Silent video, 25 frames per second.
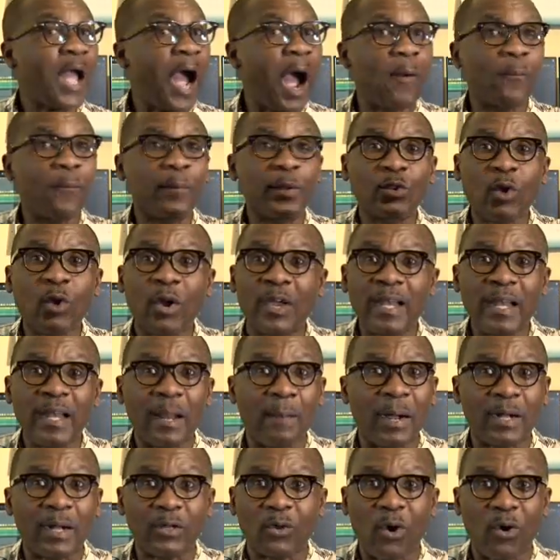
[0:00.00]
I'll be talking
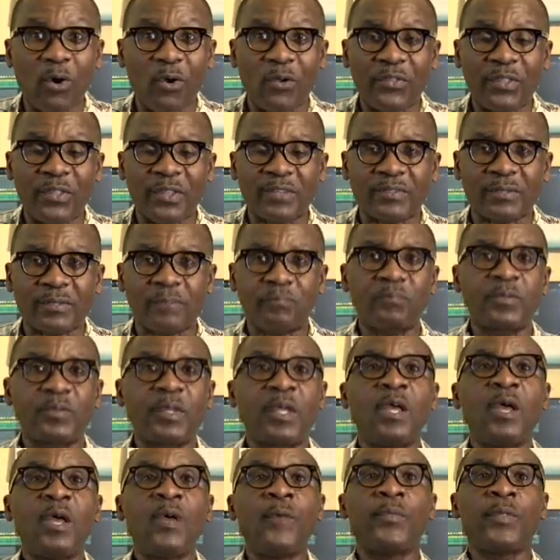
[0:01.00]
about all this.
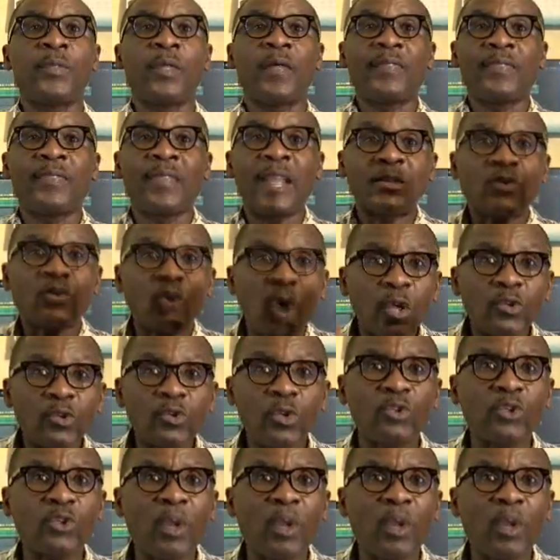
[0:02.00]
There's also